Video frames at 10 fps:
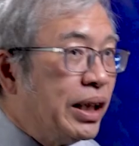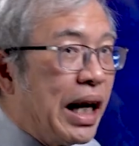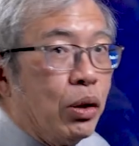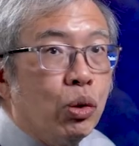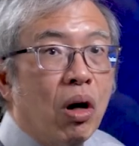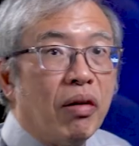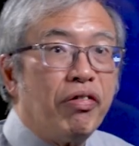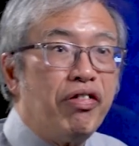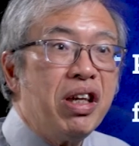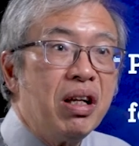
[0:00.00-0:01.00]
They do not
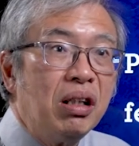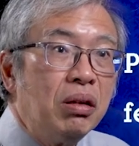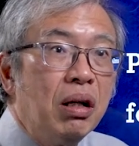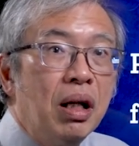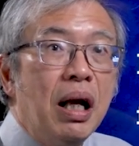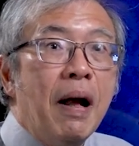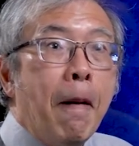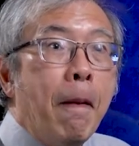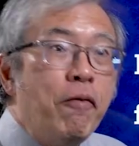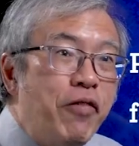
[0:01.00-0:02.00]
feel,
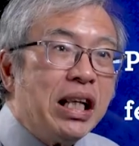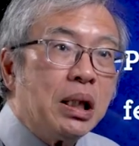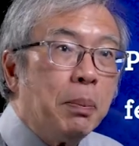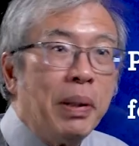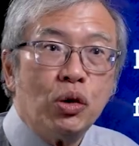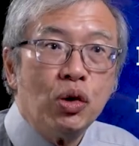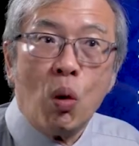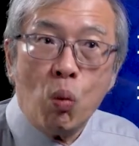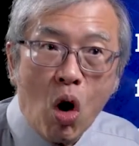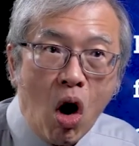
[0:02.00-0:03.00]
feet but do
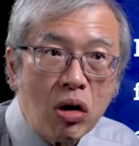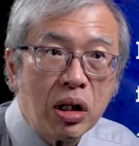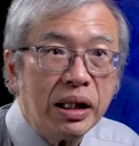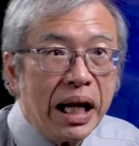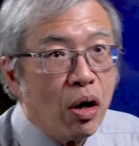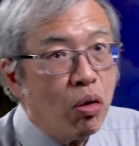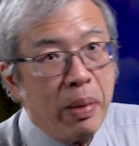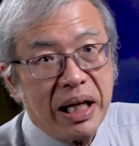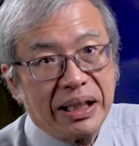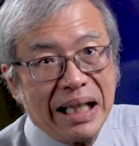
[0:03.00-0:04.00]
not walk. They don't
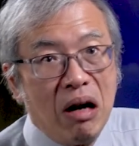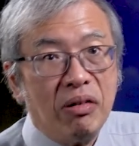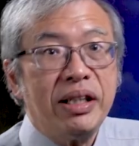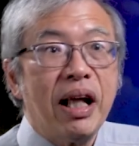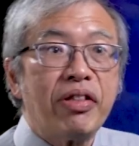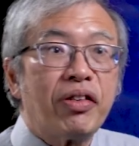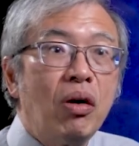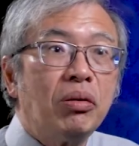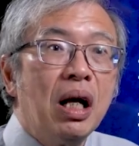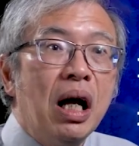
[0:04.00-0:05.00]
make sound in their
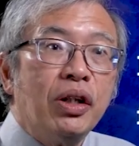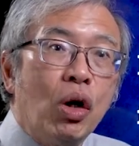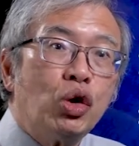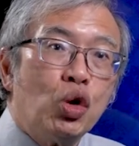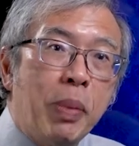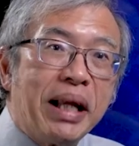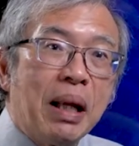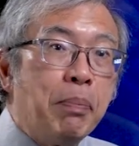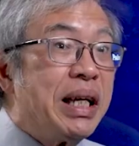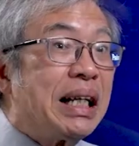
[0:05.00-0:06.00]
throat. Those who make
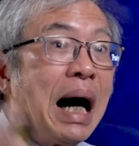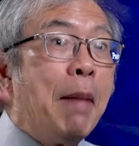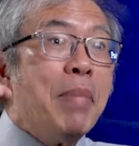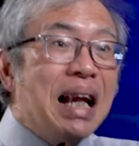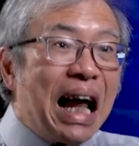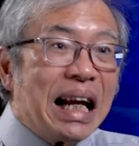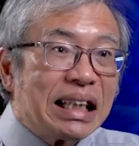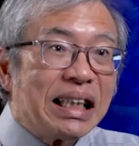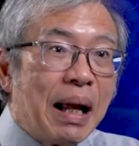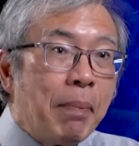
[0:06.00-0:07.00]
them become
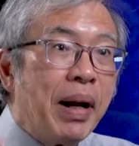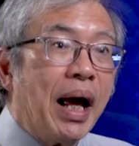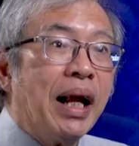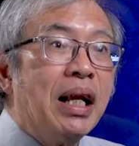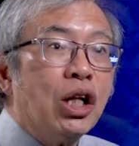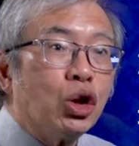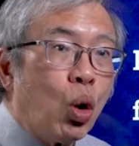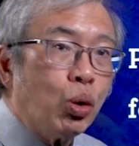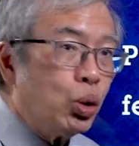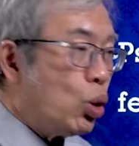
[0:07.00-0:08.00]
like them, and
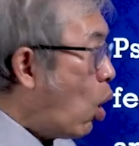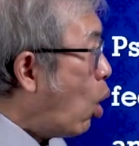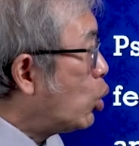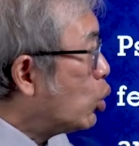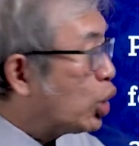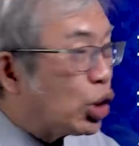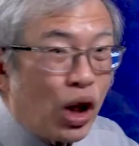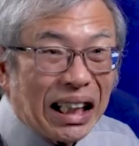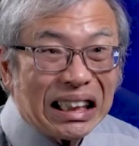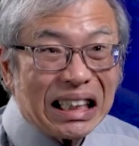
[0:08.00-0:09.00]
so do all who
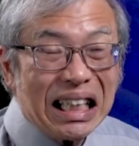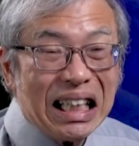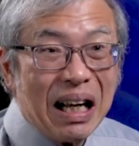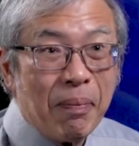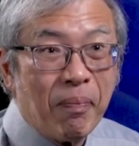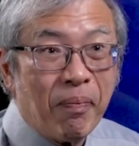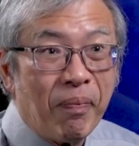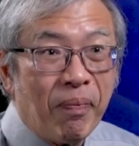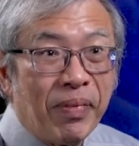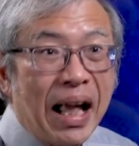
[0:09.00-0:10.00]
trust in them.
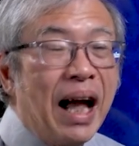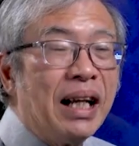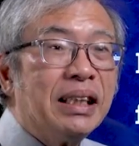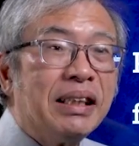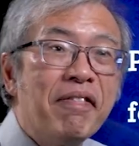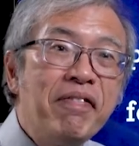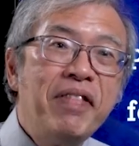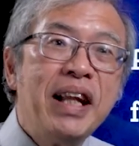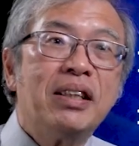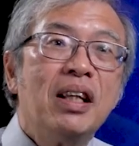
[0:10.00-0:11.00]
That is the
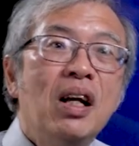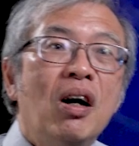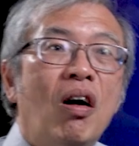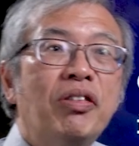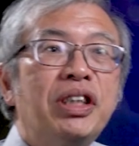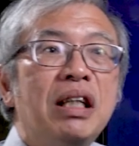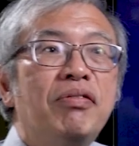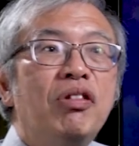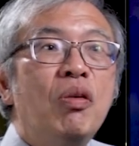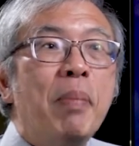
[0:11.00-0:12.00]
fate of
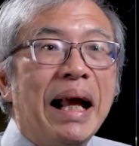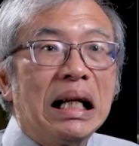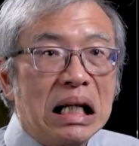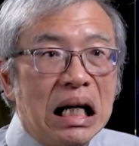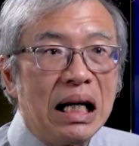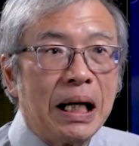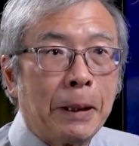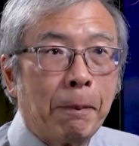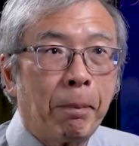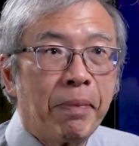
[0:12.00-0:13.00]
sinful
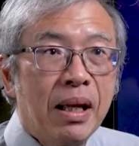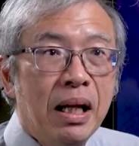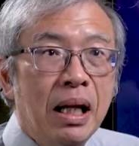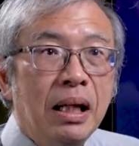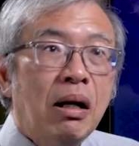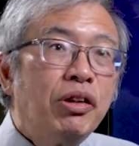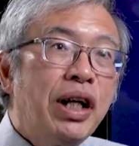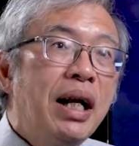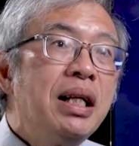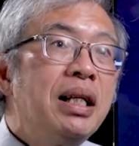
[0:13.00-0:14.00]
mankind. Now,
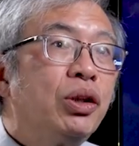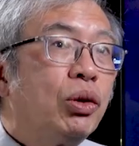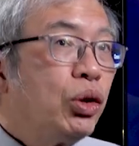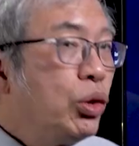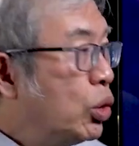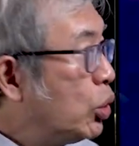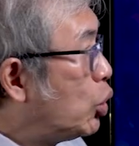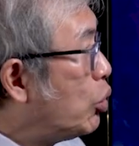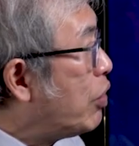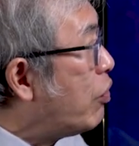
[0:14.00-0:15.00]
gender is also
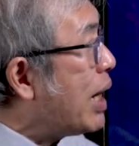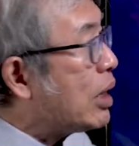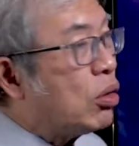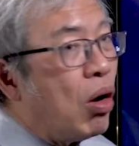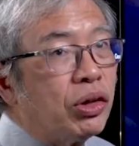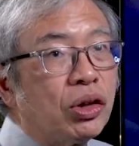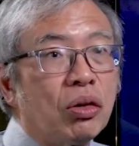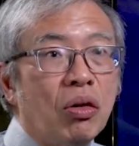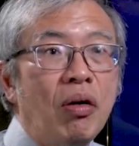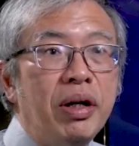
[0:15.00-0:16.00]
used to reflect God's
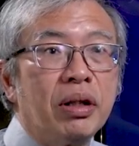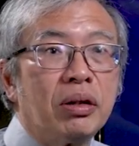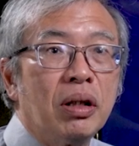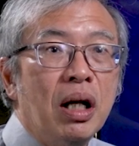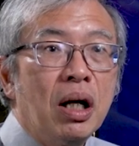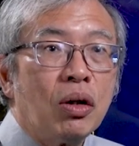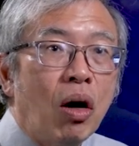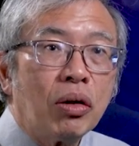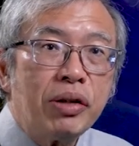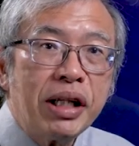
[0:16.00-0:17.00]
glory.
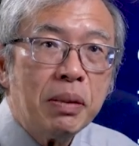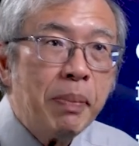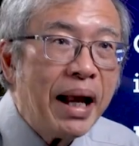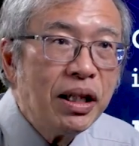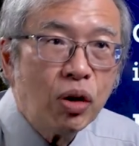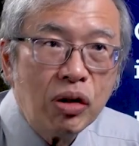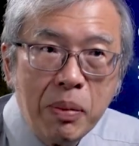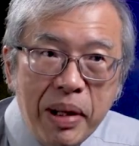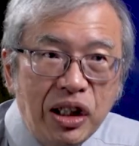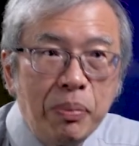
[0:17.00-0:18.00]
God created man in his own
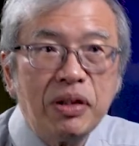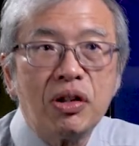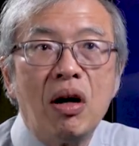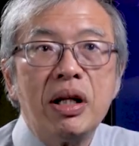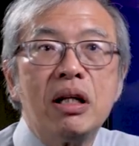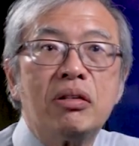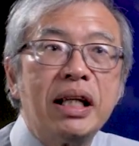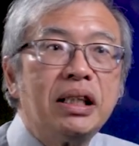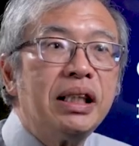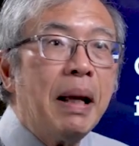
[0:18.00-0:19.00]
image, image God, he
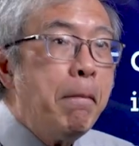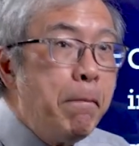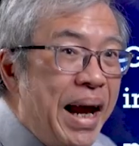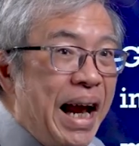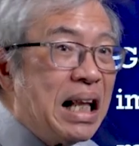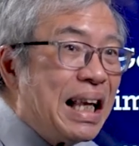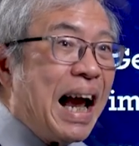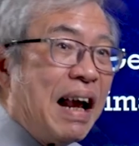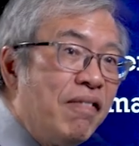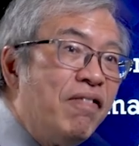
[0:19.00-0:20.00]
created them, male
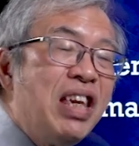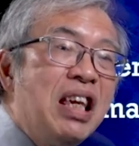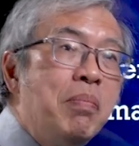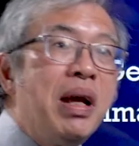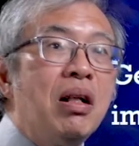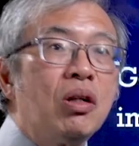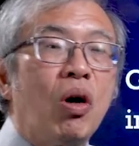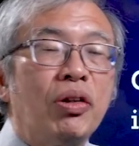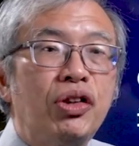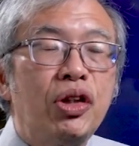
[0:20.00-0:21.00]
and female
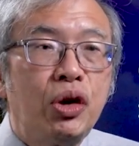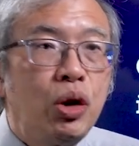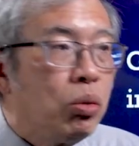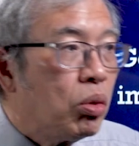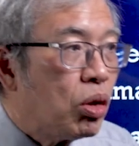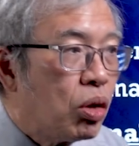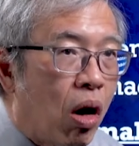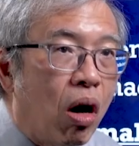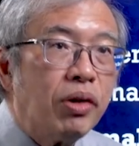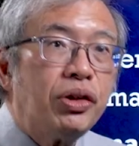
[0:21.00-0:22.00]
constitute
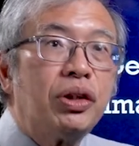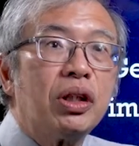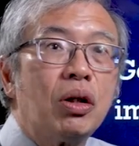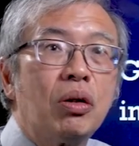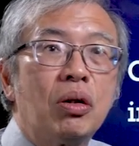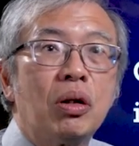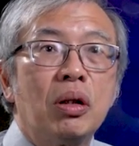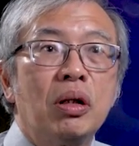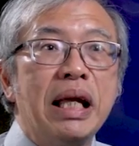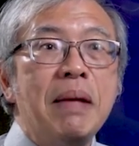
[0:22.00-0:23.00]
God's
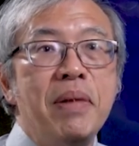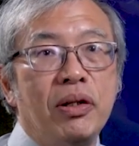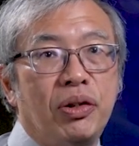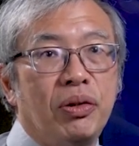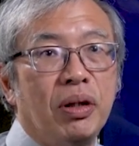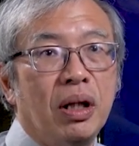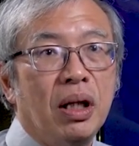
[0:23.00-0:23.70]
image.